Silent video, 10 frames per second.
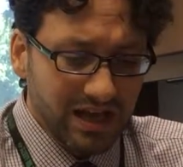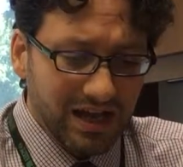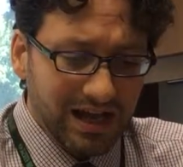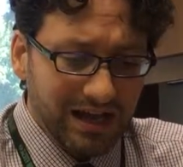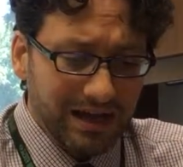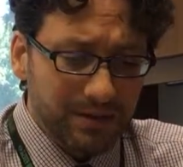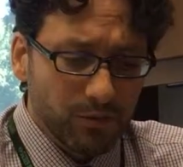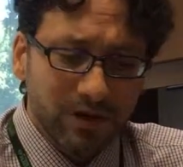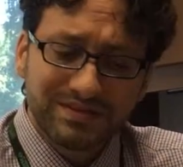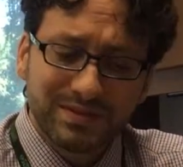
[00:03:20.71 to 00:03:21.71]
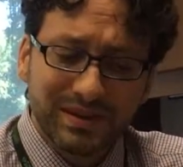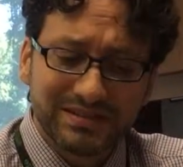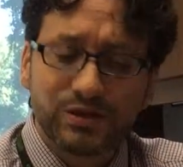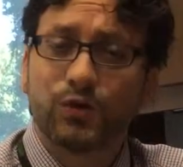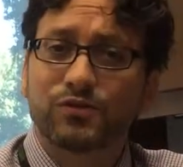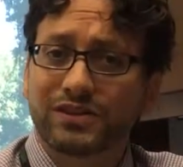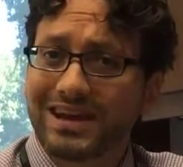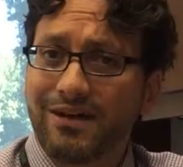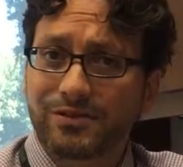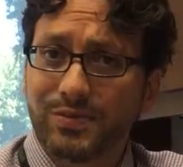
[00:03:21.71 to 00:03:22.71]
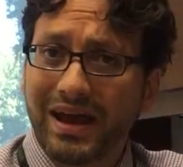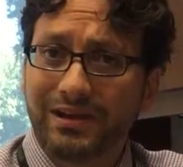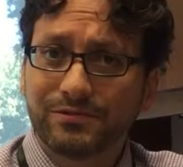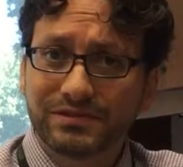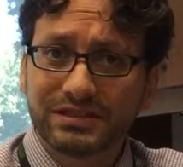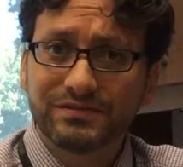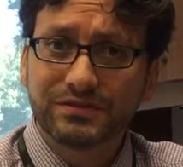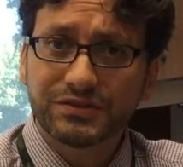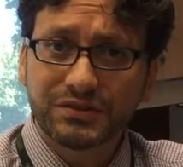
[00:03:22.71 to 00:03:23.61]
What is the best over-the-counter pain reliever?